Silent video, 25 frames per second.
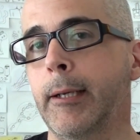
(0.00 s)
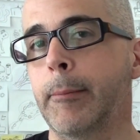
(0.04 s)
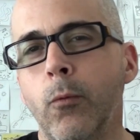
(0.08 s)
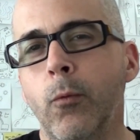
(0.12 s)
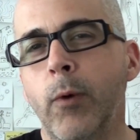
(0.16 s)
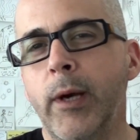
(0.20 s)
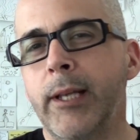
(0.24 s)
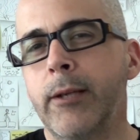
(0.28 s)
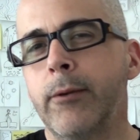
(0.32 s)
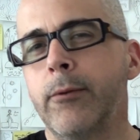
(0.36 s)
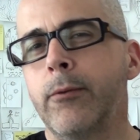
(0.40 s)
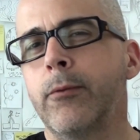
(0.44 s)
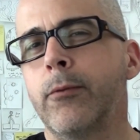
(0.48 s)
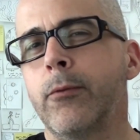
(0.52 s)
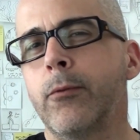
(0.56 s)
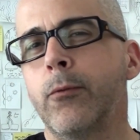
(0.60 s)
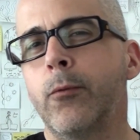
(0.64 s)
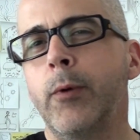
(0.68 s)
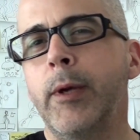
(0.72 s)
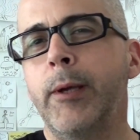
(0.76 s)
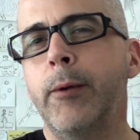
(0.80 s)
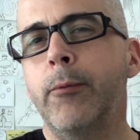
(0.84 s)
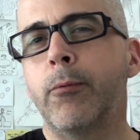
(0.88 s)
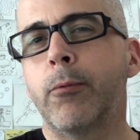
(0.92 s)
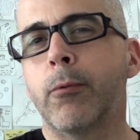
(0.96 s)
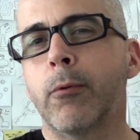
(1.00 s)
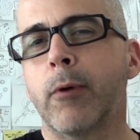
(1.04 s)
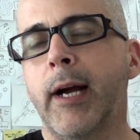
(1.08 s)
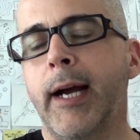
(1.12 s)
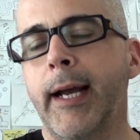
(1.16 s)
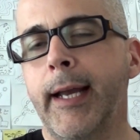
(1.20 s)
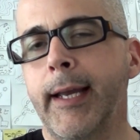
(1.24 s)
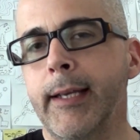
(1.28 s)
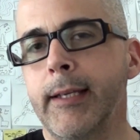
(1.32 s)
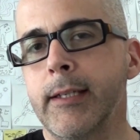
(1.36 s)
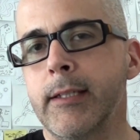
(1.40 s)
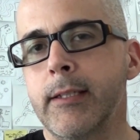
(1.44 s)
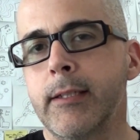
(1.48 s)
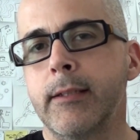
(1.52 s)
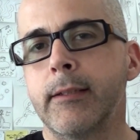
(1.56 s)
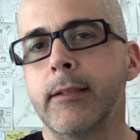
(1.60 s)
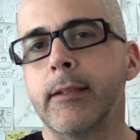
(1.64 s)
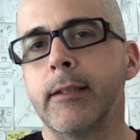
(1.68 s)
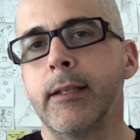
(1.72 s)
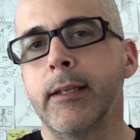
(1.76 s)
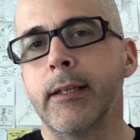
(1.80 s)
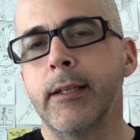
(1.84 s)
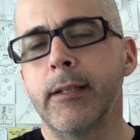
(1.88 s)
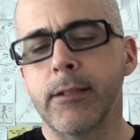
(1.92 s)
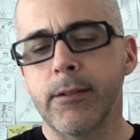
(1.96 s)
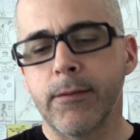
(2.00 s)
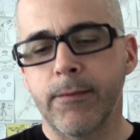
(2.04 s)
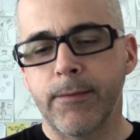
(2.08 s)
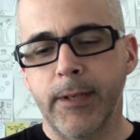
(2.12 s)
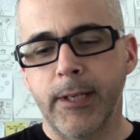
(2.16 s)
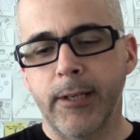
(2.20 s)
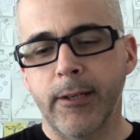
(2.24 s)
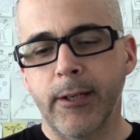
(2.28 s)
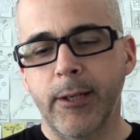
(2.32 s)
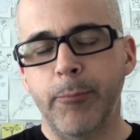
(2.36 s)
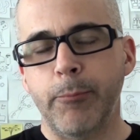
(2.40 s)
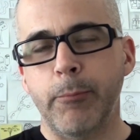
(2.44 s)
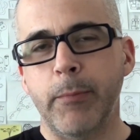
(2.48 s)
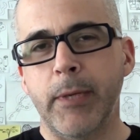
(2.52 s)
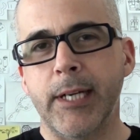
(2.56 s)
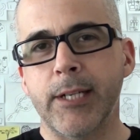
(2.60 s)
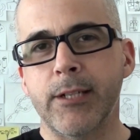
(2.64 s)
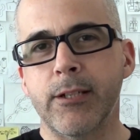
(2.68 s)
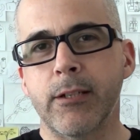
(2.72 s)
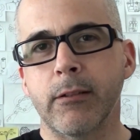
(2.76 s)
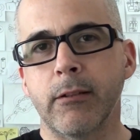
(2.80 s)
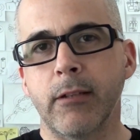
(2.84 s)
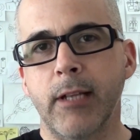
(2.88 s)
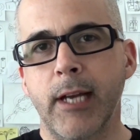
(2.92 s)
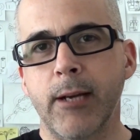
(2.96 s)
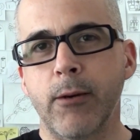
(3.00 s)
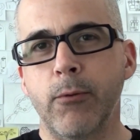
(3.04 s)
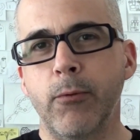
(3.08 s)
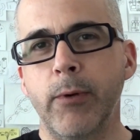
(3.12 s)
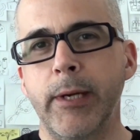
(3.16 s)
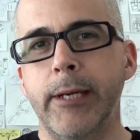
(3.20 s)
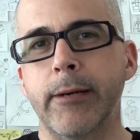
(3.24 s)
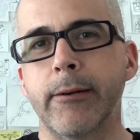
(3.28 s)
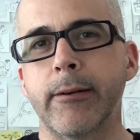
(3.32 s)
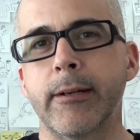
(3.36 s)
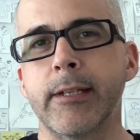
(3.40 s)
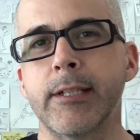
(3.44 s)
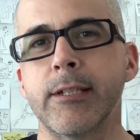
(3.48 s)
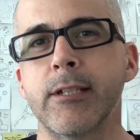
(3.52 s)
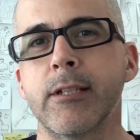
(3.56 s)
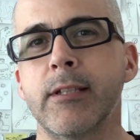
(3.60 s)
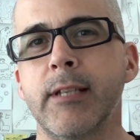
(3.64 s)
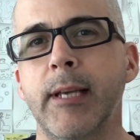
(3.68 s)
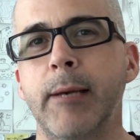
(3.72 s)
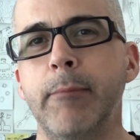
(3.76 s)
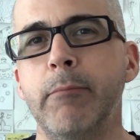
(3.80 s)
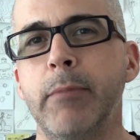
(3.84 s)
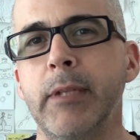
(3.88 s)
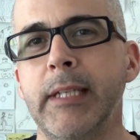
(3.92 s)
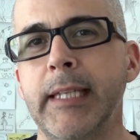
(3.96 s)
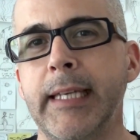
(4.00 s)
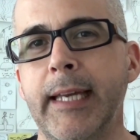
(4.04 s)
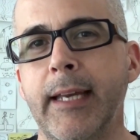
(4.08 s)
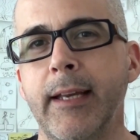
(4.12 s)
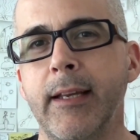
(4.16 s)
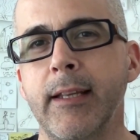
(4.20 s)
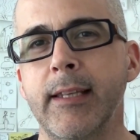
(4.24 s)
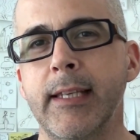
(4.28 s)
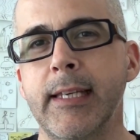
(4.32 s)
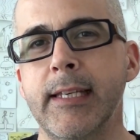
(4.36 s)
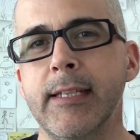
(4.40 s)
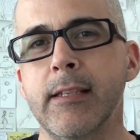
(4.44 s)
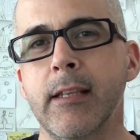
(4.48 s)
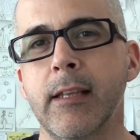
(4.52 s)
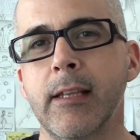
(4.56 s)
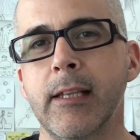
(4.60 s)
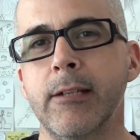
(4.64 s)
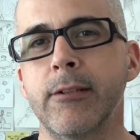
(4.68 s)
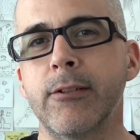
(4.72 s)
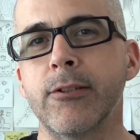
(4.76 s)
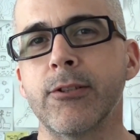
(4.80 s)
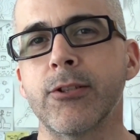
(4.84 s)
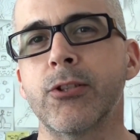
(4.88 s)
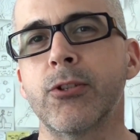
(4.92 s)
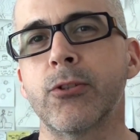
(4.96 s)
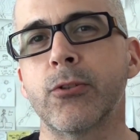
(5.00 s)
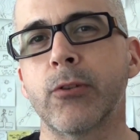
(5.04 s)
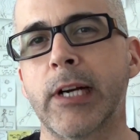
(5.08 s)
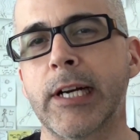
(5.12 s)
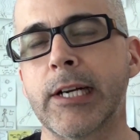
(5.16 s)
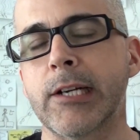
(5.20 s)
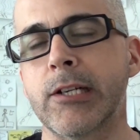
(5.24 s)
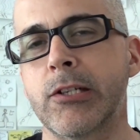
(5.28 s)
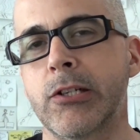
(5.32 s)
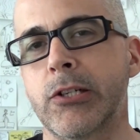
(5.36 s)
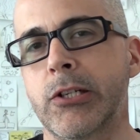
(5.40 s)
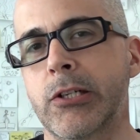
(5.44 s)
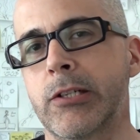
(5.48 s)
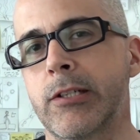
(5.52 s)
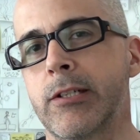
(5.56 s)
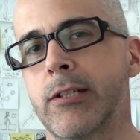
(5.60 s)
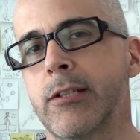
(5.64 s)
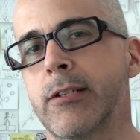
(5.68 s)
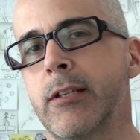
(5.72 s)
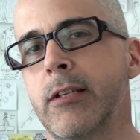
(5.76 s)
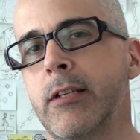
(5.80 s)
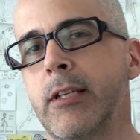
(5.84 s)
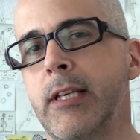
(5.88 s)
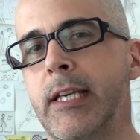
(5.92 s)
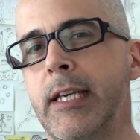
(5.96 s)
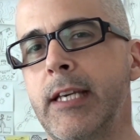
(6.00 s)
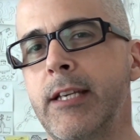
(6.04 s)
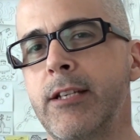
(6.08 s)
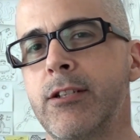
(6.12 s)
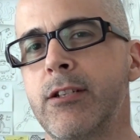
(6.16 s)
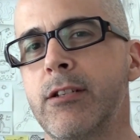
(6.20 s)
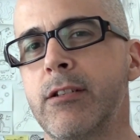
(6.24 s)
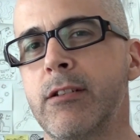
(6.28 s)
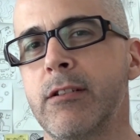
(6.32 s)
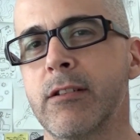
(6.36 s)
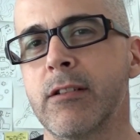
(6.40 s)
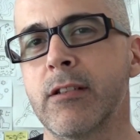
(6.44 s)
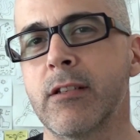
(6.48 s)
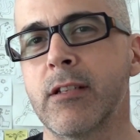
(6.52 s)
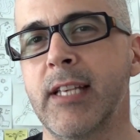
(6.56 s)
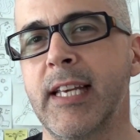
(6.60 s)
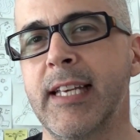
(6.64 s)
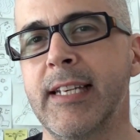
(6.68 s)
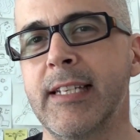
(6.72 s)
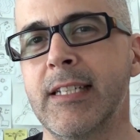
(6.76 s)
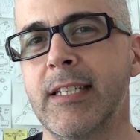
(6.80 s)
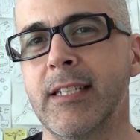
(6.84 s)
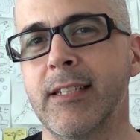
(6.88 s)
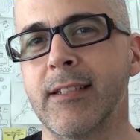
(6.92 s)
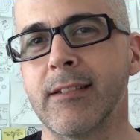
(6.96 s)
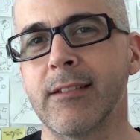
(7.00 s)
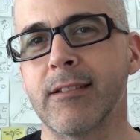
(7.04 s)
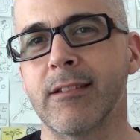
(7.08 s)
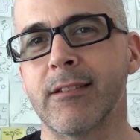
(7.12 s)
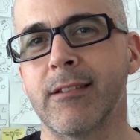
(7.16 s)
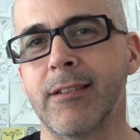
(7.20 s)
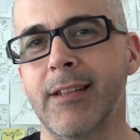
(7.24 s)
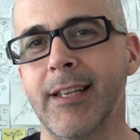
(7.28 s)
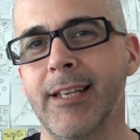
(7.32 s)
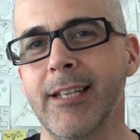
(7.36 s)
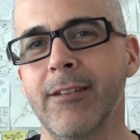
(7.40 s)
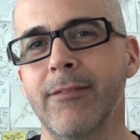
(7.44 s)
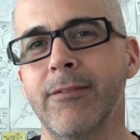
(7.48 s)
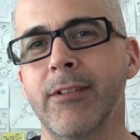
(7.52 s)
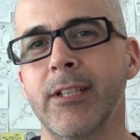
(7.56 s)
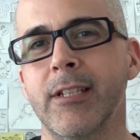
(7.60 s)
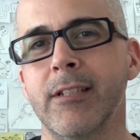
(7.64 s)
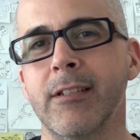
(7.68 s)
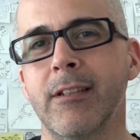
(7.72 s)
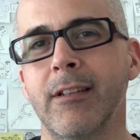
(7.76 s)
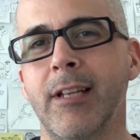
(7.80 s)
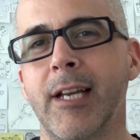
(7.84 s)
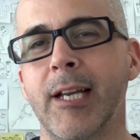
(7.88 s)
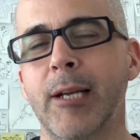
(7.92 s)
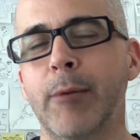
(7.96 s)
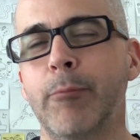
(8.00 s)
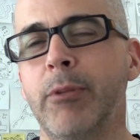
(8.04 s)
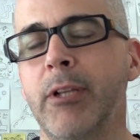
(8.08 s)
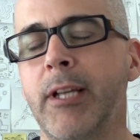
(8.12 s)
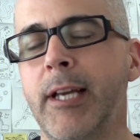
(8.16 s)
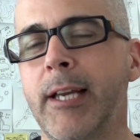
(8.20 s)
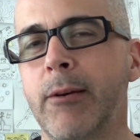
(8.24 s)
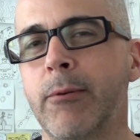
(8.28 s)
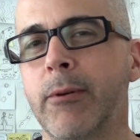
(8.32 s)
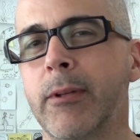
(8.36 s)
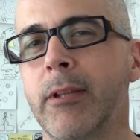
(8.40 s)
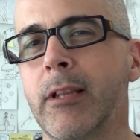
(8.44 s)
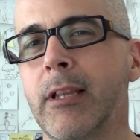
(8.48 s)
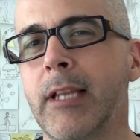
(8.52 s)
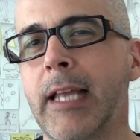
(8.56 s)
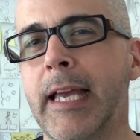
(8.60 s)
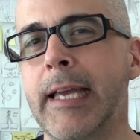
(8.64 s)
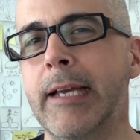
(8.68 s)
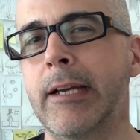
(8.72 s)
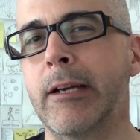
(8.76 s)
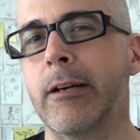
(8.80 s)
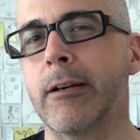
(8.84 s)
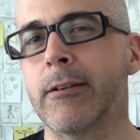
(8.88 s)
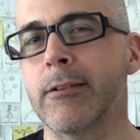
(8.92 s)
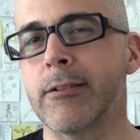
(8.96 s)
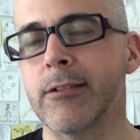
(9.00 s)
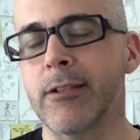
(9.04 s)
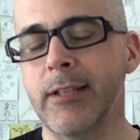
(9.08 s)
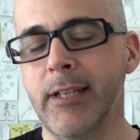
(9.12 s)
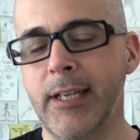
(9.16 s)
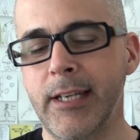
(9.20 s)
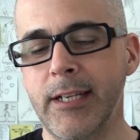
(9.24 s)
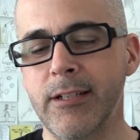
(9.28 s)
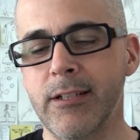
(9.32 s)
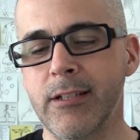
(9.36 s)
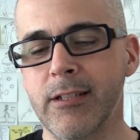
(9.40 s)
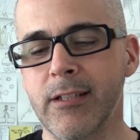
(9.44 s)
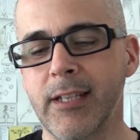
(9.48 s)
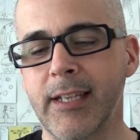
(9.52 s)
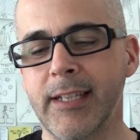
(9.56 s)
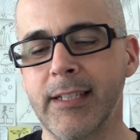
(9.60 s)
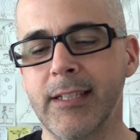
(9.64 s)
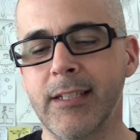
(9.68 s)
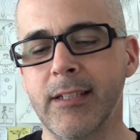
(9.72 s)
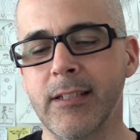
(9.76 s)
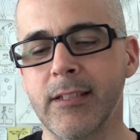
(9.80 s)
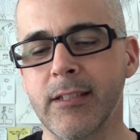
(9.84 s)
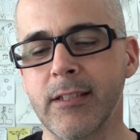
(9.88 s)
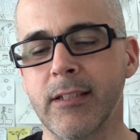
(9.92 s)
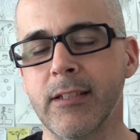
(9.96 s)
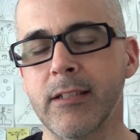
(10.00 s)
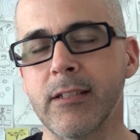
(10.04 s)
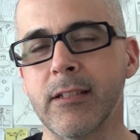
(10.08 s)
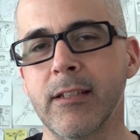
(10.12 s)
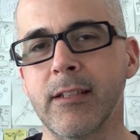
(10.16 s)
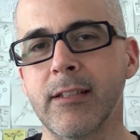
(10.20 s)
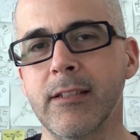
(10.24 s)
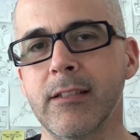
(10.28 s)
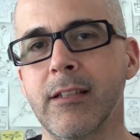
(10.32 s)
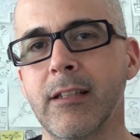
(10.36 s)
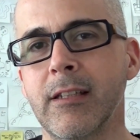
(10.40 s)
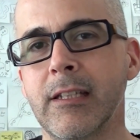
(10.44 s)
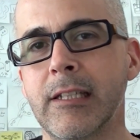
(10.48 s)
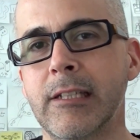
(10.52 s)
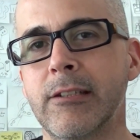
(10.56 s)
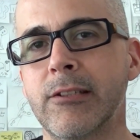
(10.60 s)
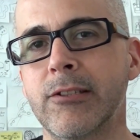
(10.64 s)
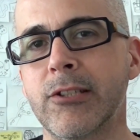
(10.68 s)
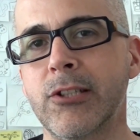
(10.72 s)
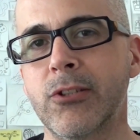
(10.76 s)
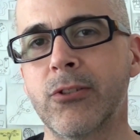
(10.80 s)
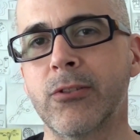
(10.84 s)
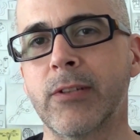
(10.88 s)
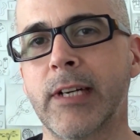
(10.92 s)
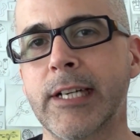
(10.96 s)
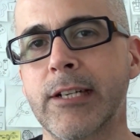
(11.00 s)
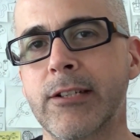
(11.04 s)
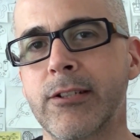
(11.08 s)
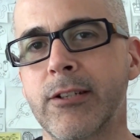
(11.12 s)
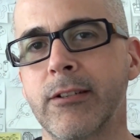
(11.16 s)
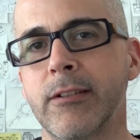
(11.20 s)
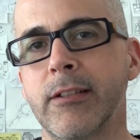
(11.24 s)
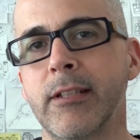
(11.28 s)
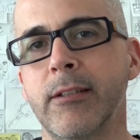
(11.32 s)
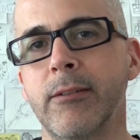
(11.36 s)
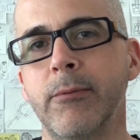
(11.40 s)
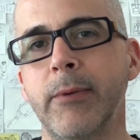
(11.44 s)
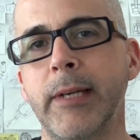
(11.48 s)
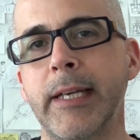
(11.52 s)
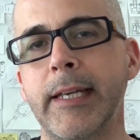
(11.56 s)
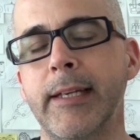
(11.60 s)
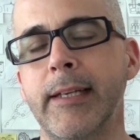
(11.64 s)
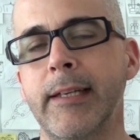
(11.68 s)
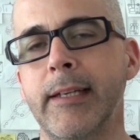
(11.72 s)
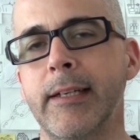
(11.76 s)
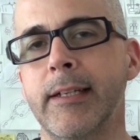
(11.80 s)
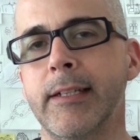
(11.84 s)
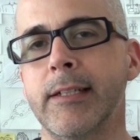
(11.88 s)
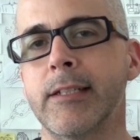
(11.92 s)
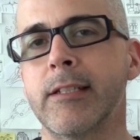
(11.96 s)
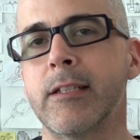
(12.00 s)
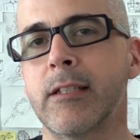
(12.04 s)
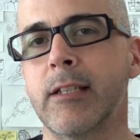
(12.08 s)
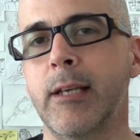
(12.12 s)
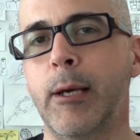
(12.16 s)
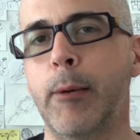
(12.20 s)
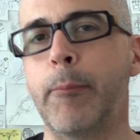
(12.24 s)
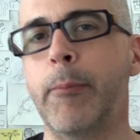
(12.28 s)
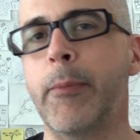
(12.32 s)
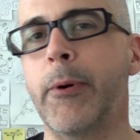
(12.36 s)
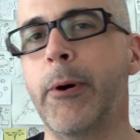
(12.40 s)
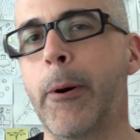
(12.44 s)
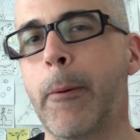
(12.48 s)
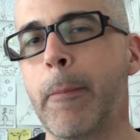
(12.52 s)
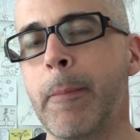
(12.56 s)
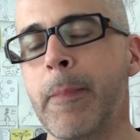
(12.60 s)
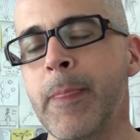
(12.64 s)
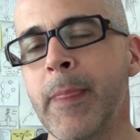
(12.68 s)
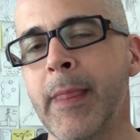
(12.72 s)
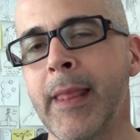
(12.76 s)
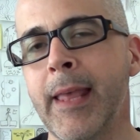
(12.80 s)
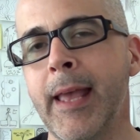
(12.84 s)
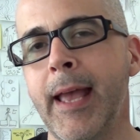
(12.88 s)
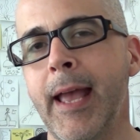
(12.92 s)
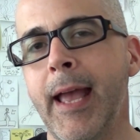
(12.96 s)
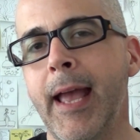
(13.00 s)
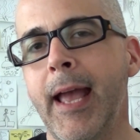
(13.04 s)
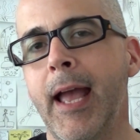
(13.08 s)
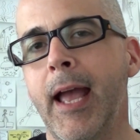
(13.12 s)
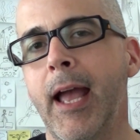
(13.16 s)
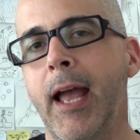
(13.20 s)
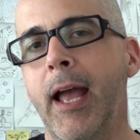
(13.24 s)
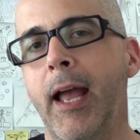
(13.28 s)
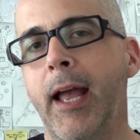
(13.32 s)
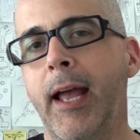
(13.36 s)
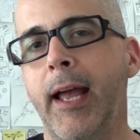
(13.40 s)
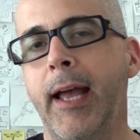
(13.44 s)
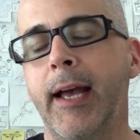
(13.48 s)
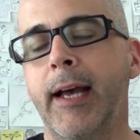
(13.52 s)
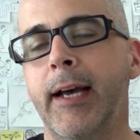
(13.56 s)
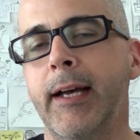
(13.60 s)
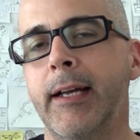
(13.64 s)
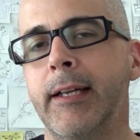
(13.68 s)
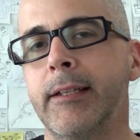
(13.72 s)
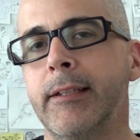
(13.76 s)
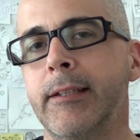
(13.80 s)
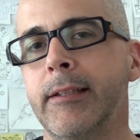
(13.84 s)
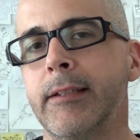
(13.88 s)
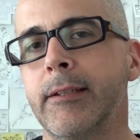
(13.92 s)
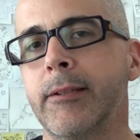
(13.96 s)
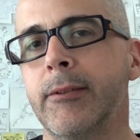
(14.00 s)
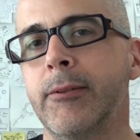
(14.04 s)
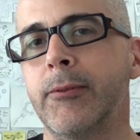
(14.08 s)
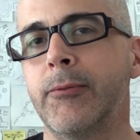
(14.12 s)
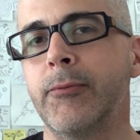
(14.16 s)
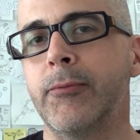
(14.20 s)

When we write, it is very much like we are assembling these little structures. Each sentence, think of it like playing with Legos. Each sentence is this little structure that we assemble. And